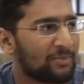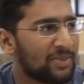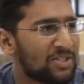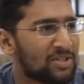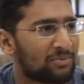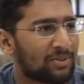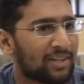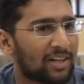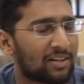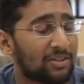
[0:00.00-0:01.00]
I've been here for
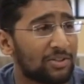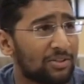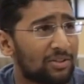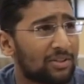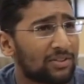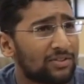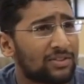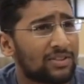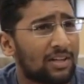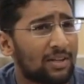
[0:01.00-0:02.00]
like a year. Okay.
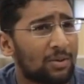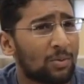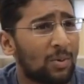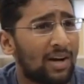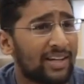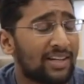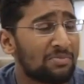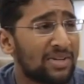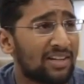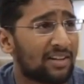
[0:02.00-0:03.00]
So I get
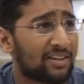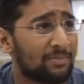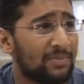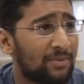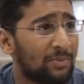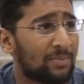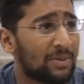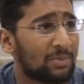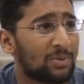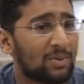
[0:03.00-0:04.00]
to meet a lot of different
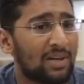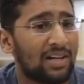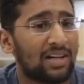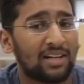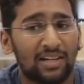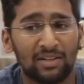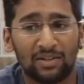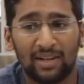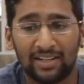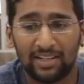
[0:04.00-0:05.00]
people,
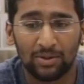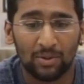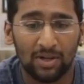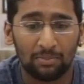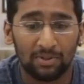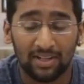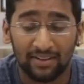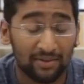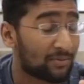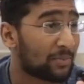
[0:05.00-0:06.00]
and I get to help a
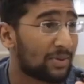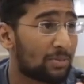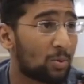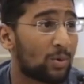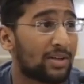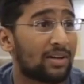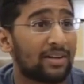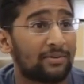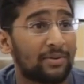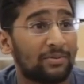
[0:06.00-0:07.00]
lot of different people with a
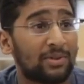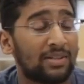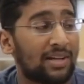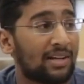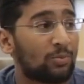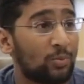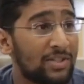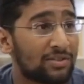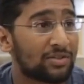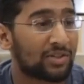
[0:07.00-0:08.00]
lot of different
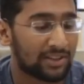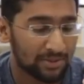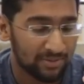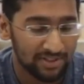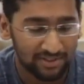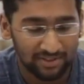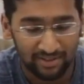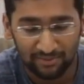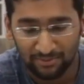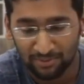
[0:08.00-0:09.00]
research activities,
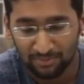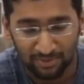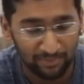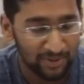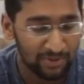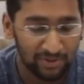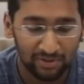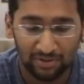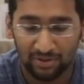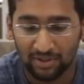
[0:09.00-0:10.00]
starting from
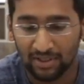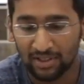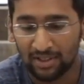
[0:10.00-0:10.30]
computer,